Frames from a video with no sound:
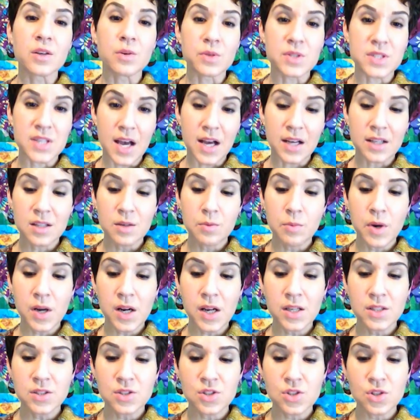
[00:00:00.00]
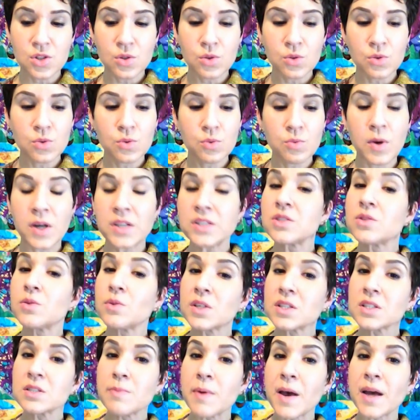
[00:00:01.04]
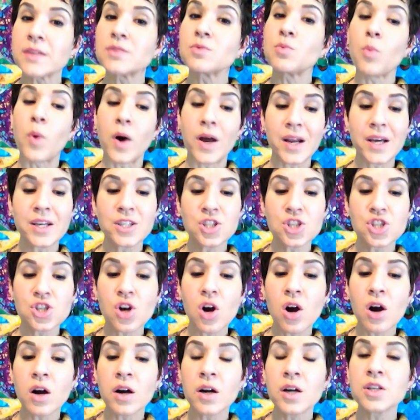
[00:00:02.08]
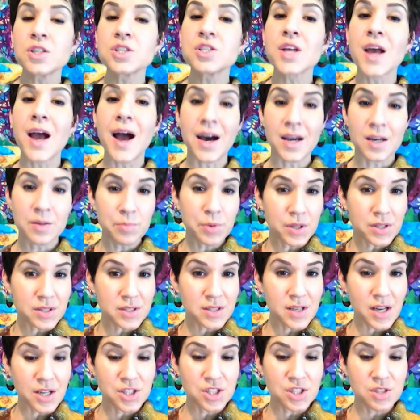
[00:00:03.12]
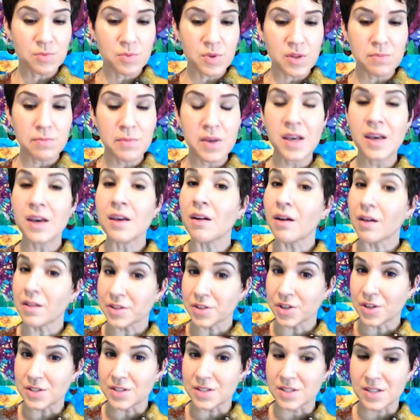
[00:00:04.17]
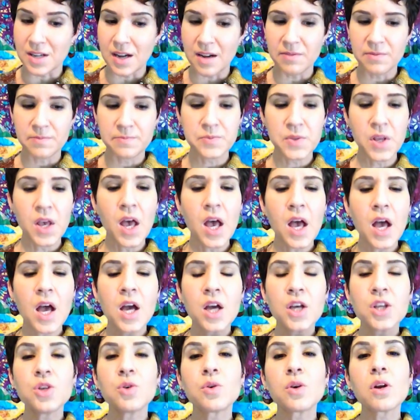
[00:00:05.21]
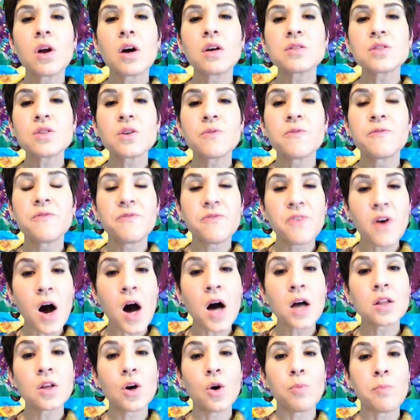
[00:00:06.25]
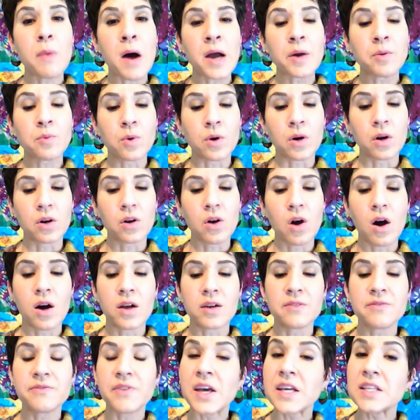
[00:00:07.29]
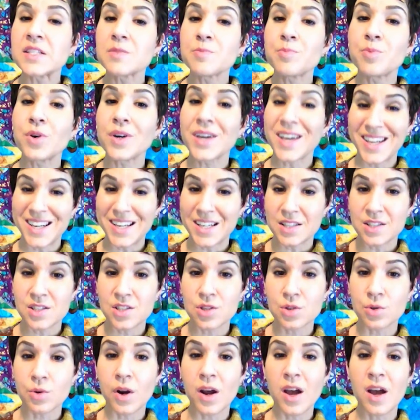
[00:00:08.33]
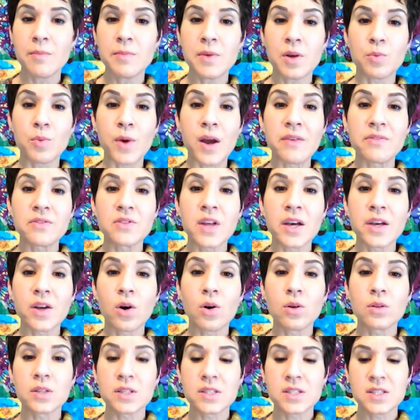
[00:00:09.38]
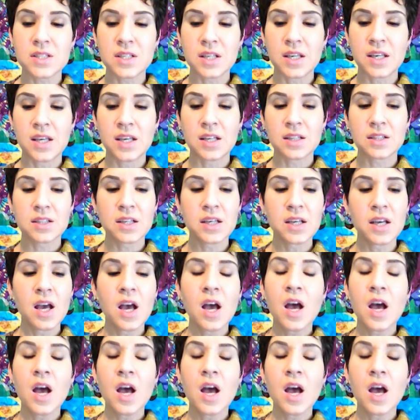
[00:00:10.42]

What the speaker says: exactly what I do, what to expect, what I charge, how to book a session with me, and all the good stuff. You can also follow my work on Facebook and Instagram at Ravenlight Holistic Healing.